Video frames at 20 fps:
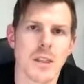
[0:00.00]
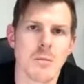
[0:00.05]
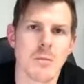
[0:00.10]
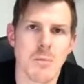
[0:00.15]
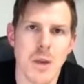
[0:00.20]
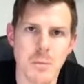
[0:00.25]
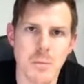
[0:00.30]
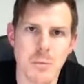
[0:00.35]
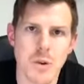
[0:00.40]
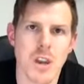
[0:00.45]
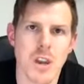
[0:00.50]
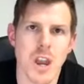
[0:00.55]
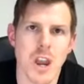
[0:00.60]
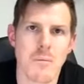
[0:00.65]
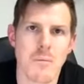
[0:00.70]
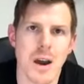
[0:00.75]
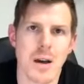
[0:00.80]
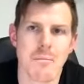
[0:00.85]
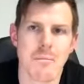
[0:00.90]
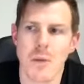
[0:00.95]
The people you care
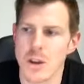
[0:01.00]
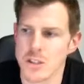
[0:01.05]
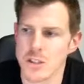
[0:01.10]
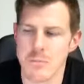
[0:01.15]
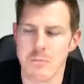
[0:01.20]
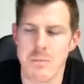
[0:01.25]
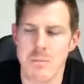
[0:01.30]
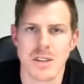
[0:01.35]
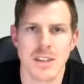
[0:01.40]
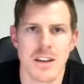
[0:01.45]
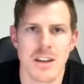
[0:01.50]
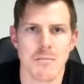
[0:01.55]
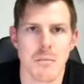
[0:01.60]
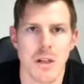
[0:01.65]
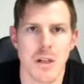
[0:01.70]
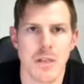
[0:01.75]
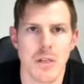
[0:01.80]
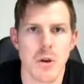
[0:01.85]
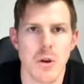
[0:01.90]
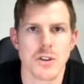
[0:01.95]
about most. I'm about to have my
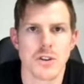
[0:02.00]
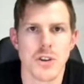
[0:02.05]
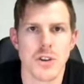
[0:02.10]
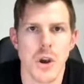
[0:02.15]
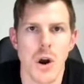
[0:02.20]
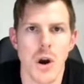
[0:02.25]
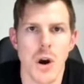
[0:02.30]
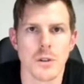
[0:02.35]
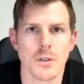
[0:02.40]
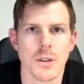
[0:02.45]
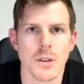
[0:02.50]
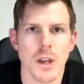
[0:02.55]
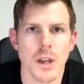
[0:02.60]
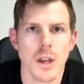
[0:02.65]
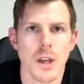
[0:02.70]
third child.